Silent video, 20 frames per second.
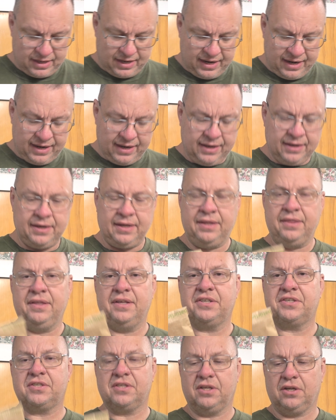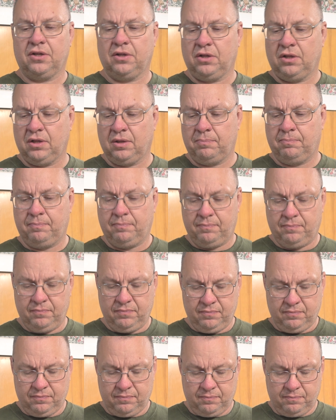and in this little
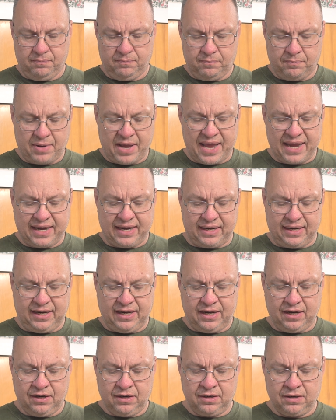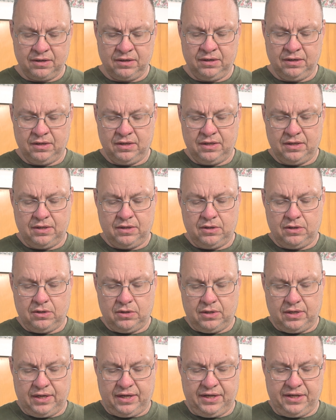packet here
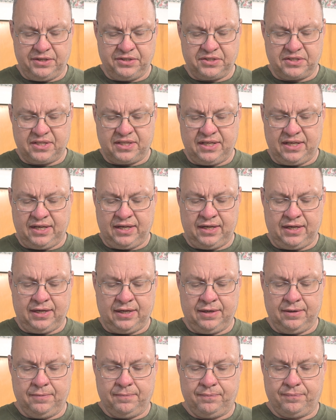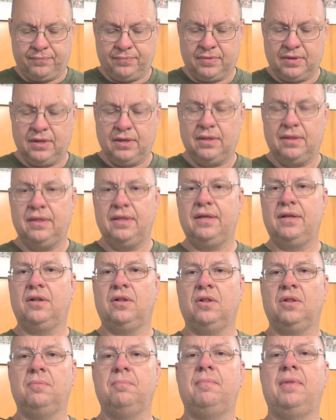is the
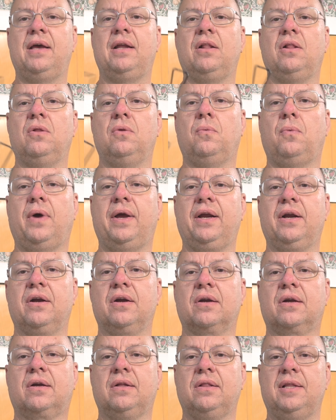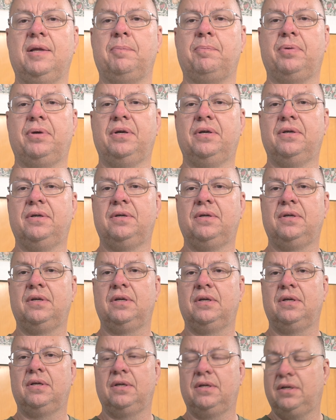little metal wire clip
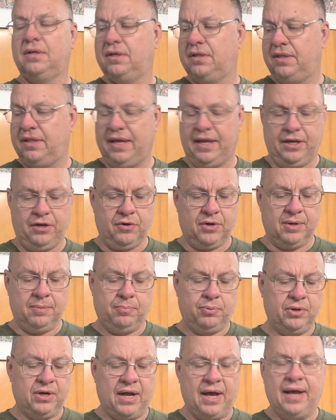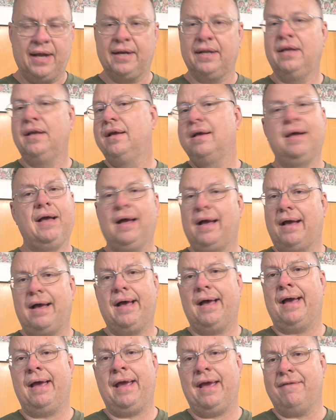that you can put on.
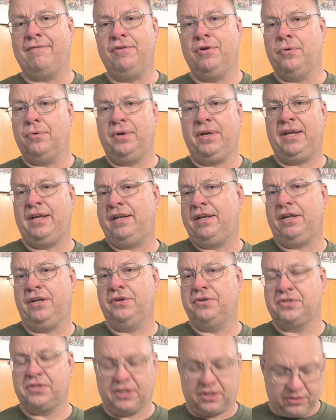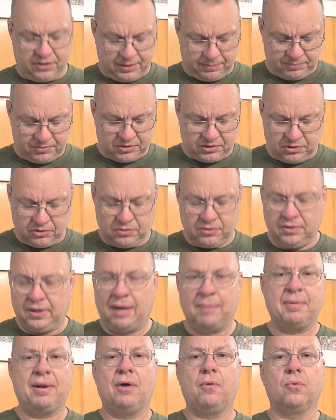I have no need to use the clip, so
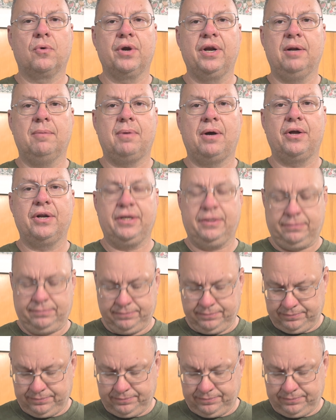I'm not worrying about it.